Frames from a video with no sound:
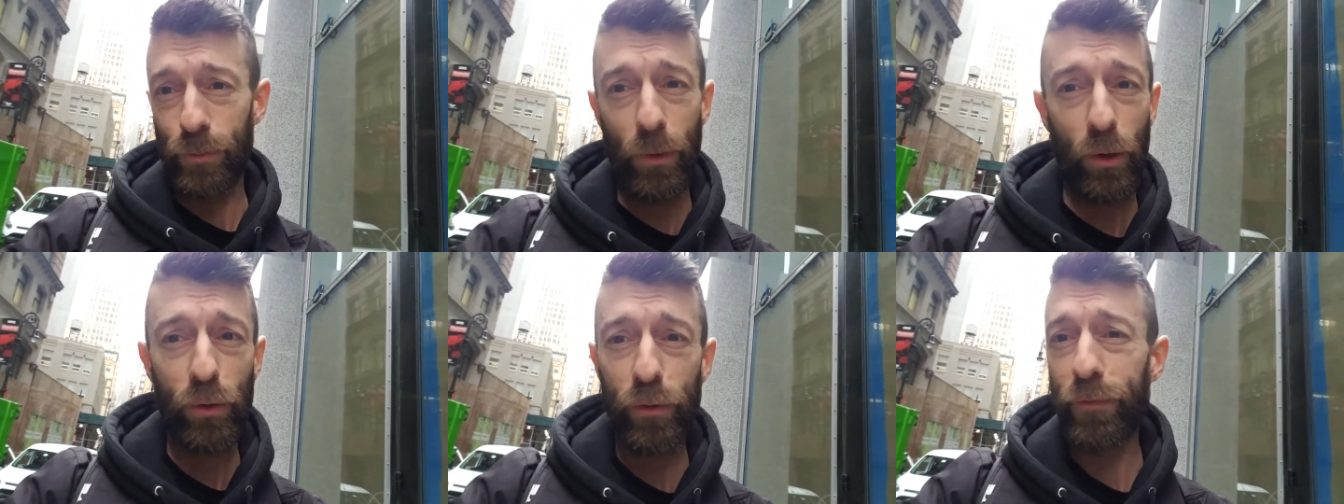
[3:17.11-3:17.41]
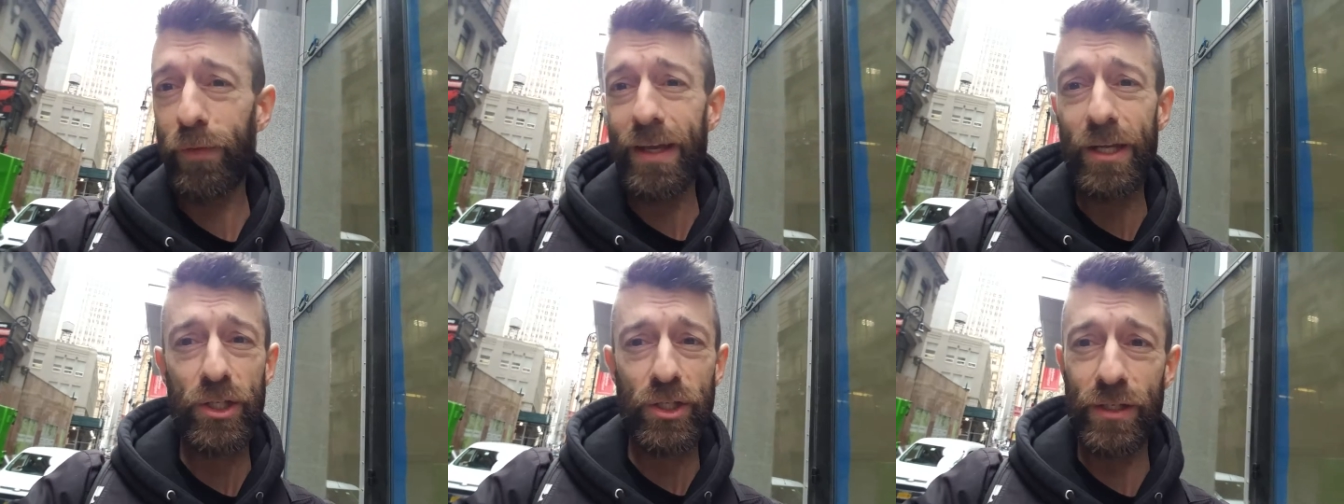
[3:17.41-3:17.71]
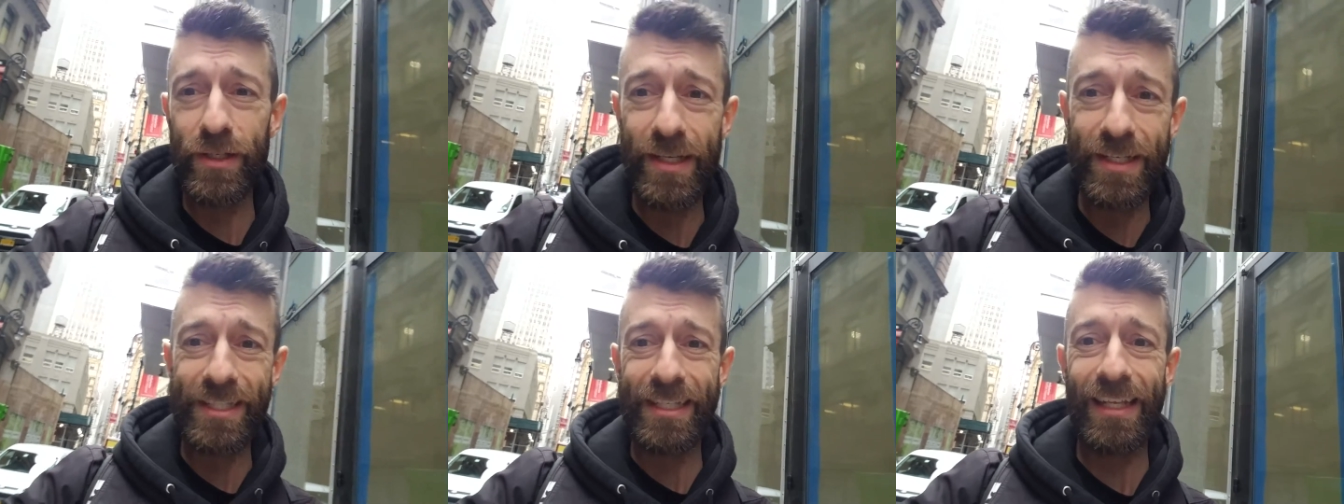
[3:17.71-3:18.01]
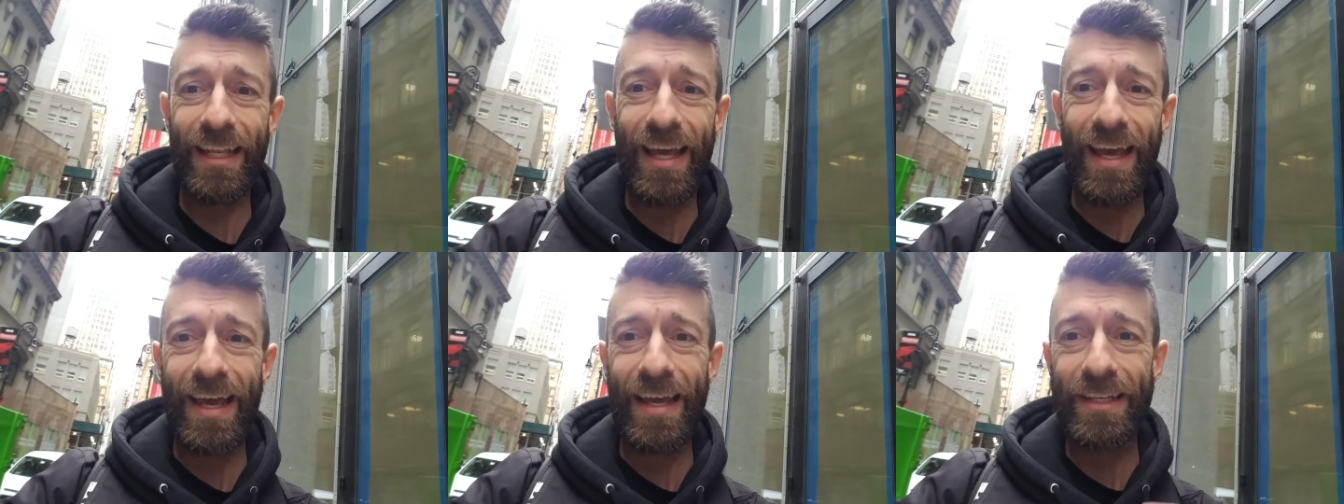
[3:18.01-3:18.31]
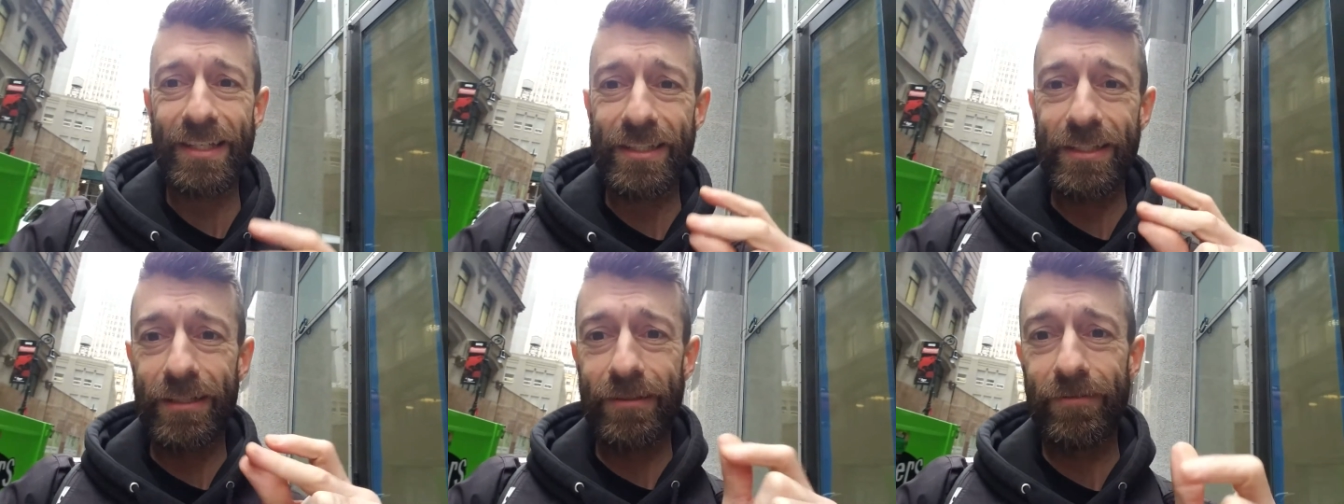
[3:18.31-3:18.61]
Motivation doesn't
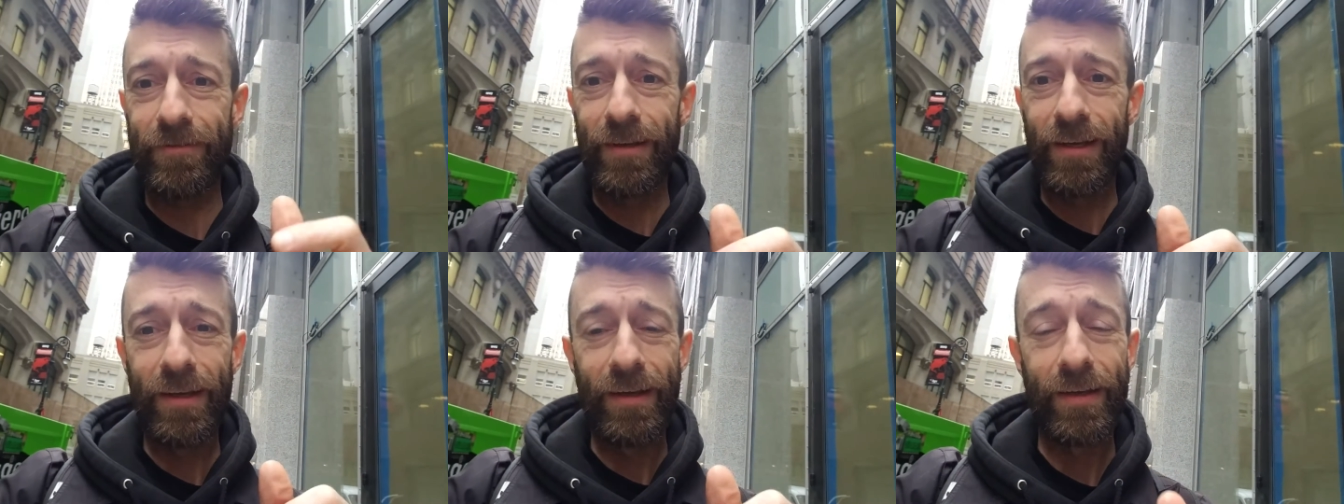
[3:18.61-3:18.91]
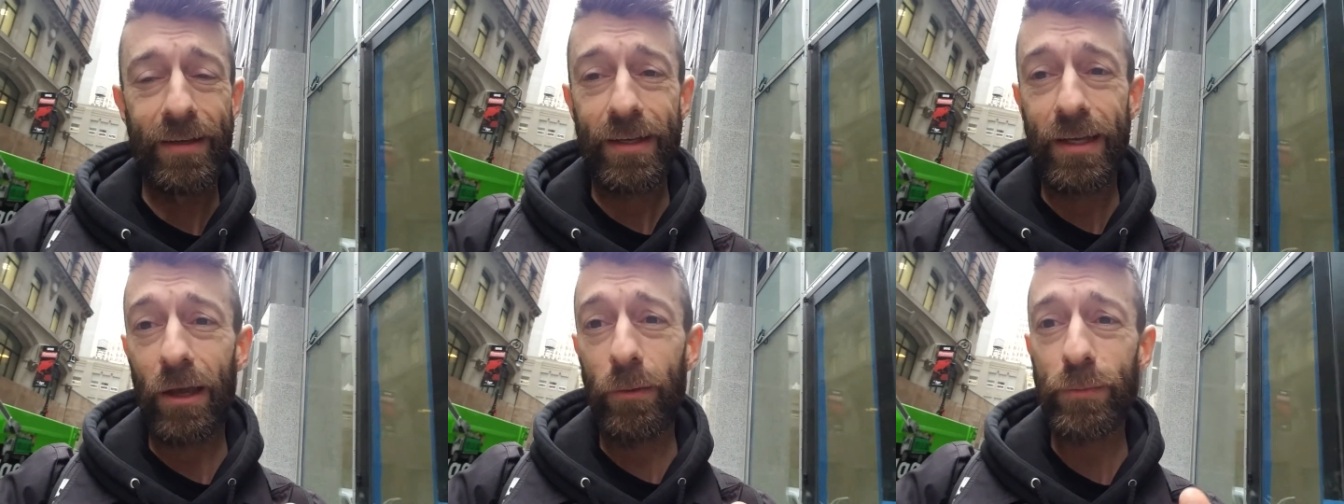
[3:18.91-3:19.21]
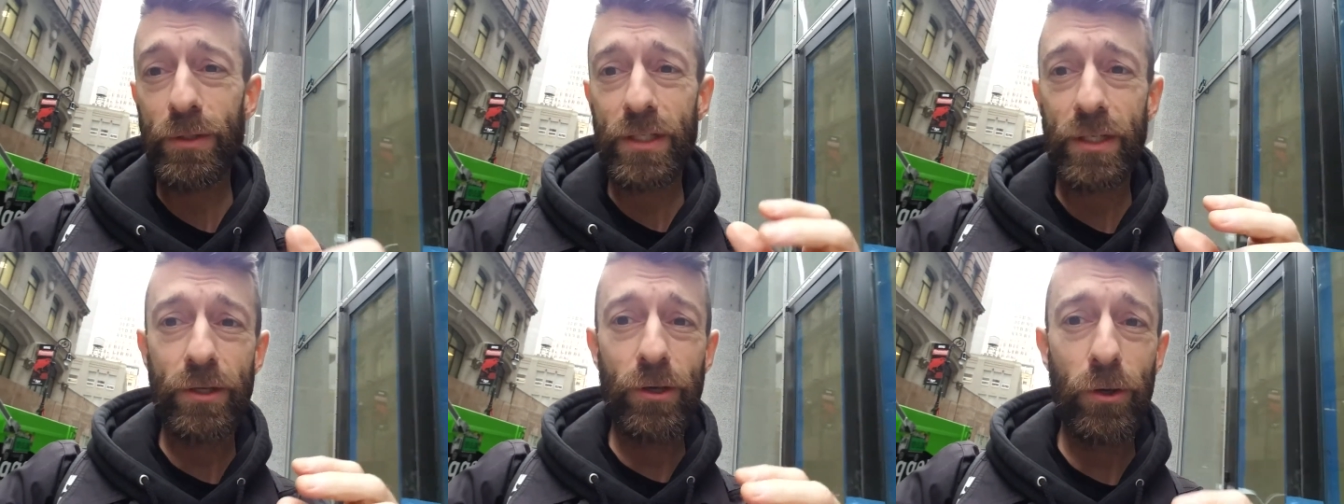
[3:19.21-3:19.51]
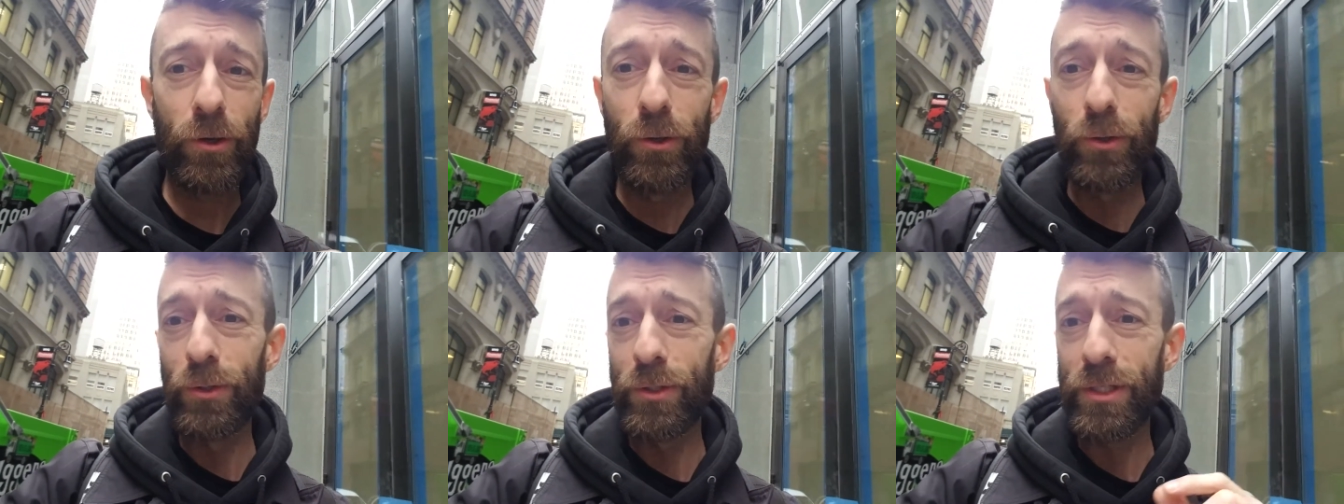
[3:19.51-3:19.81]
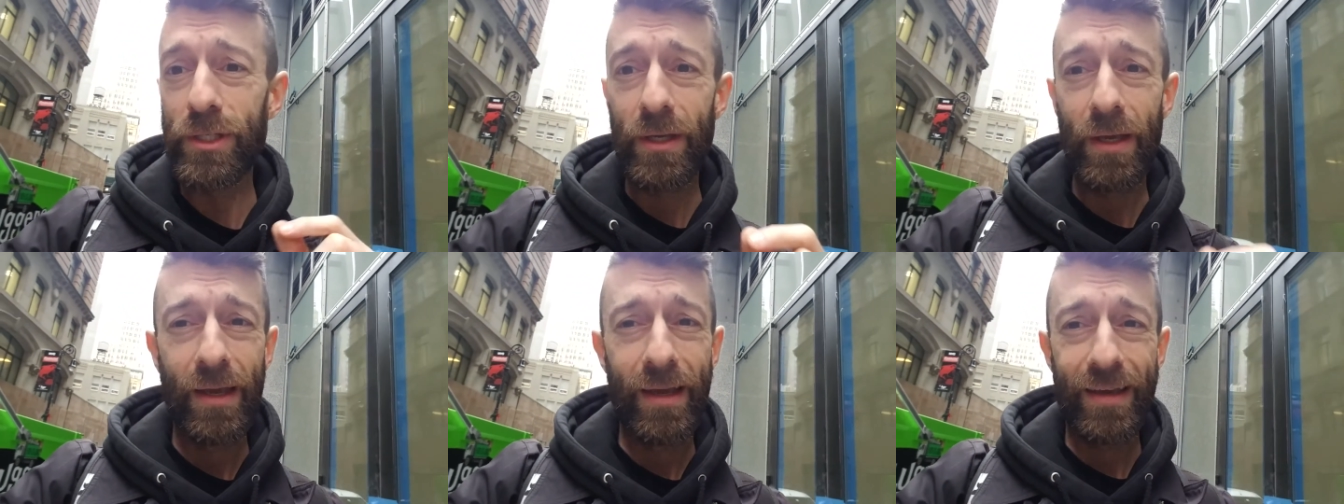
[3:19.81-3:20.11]
last. It comes and goes,
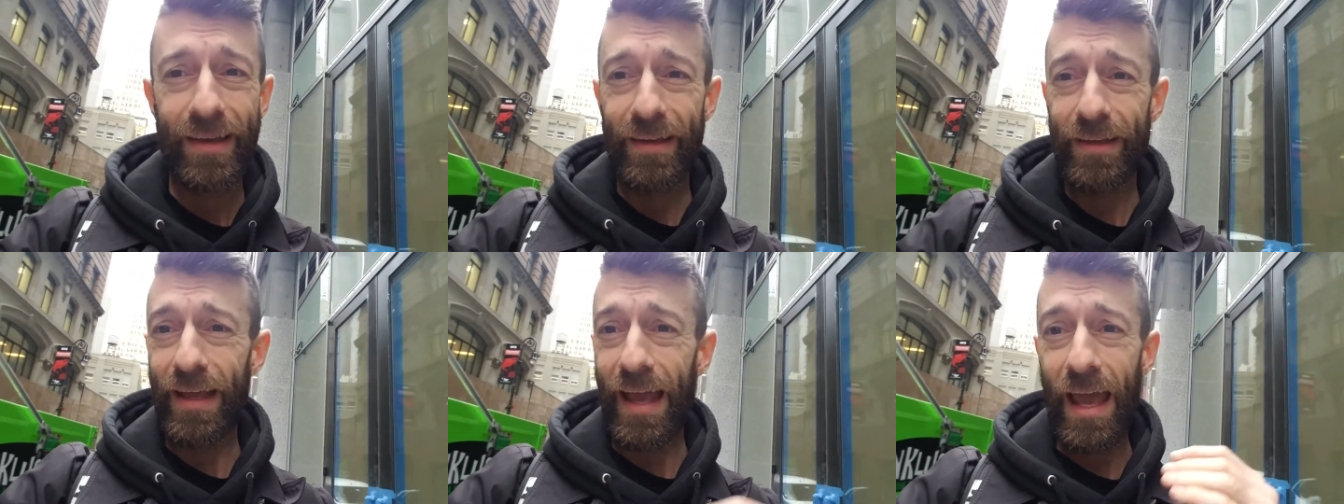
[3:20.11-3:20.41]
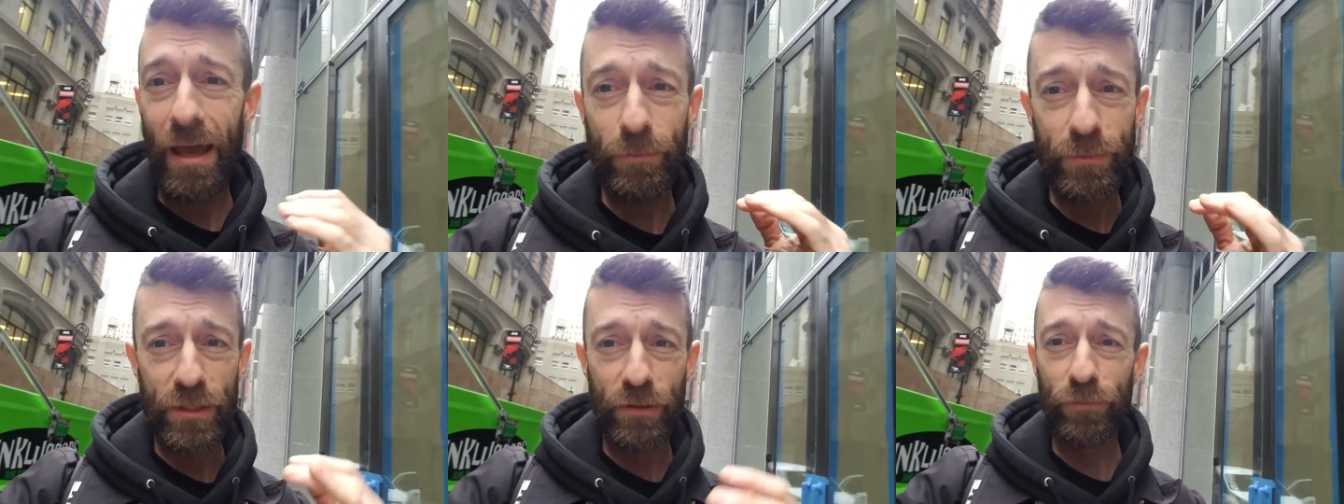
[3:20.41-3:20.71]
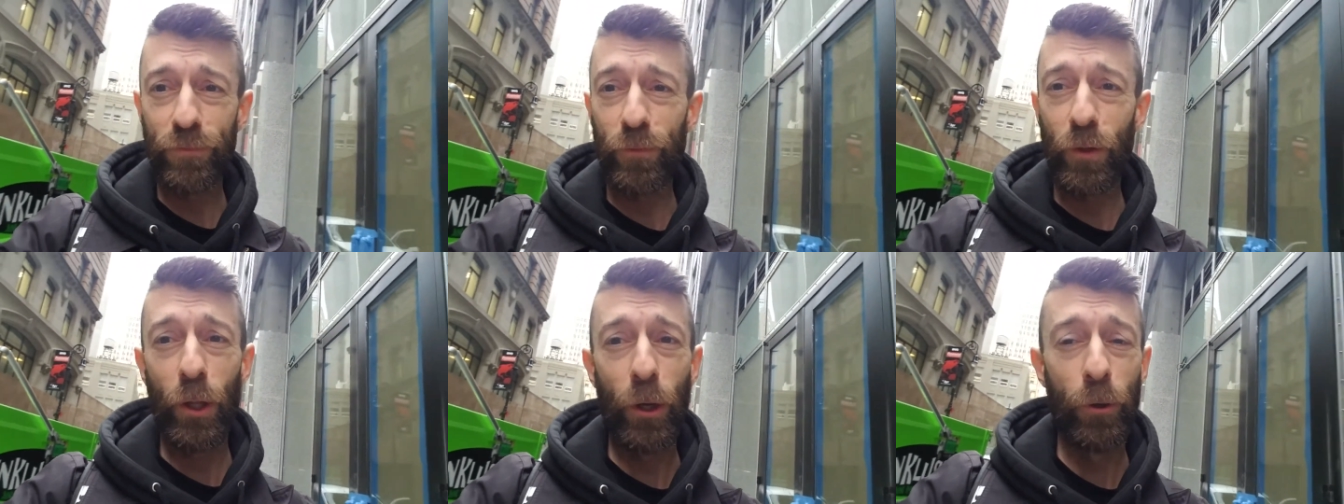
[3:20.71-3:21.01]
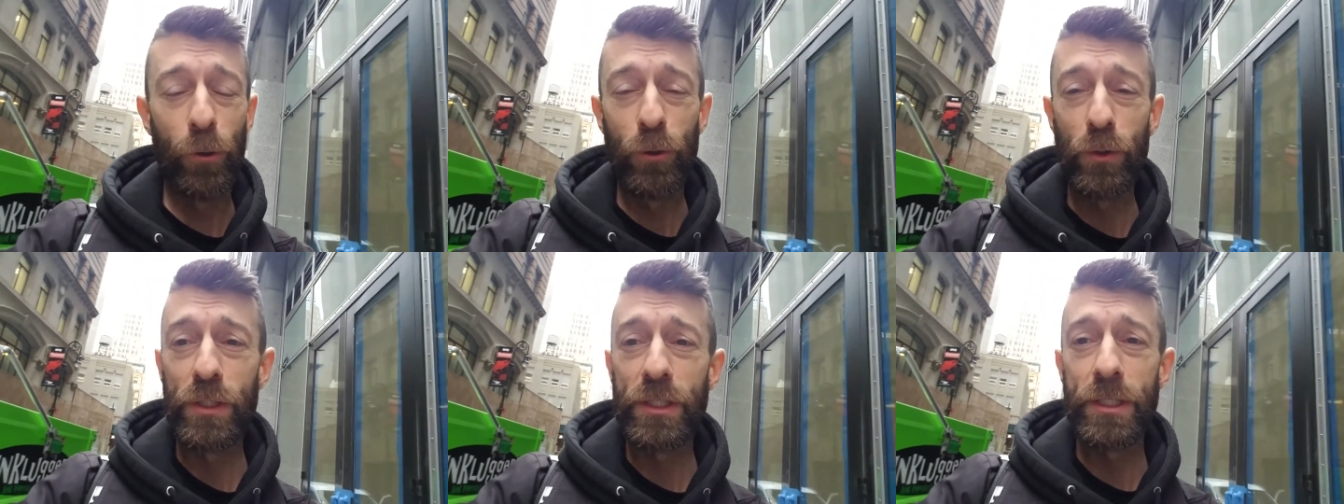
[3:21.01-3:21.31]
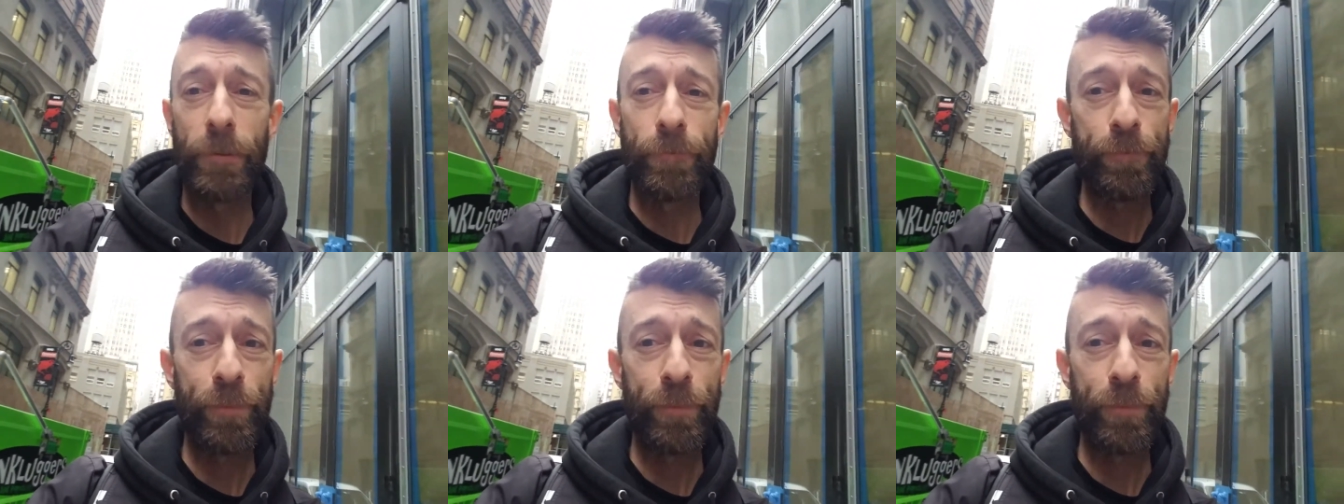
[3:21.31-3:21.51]
ebbs and flows.